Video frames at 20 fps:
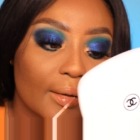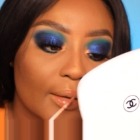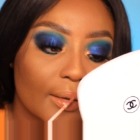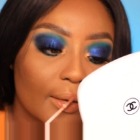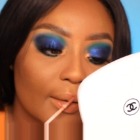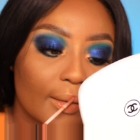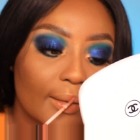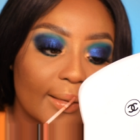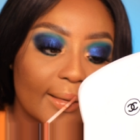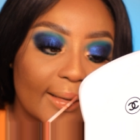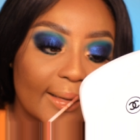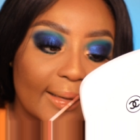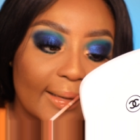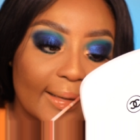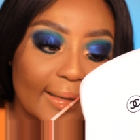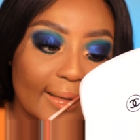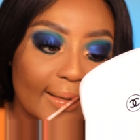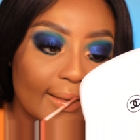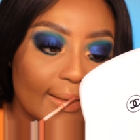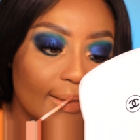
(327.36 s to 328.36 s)
by
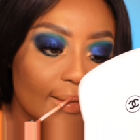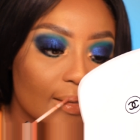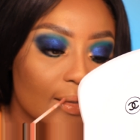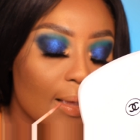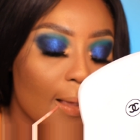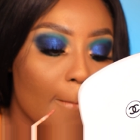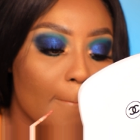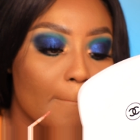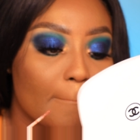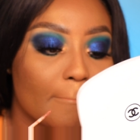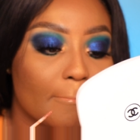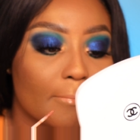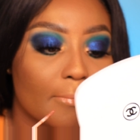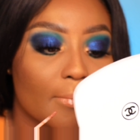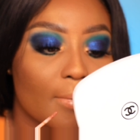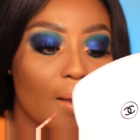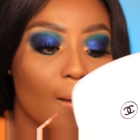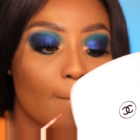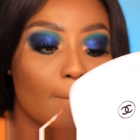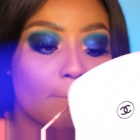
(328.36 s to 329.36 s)
ColourPop and
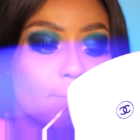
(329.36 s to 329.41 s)
Ellery.